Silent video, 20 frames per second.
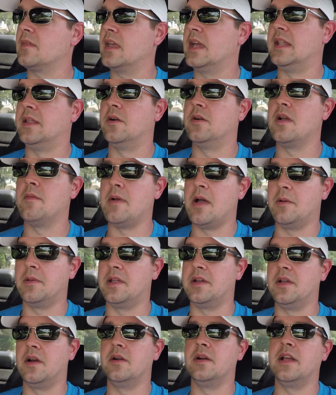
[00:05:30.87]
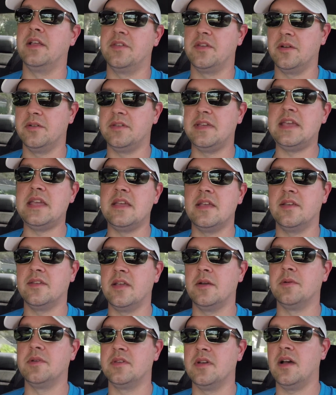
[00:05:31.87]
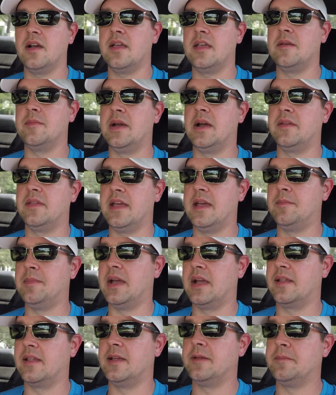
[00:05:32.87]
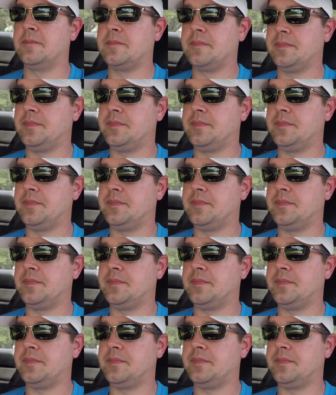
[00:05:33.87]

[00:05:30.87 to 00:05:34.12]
and they'll come out with a Dart SRT because they were talking about that back then.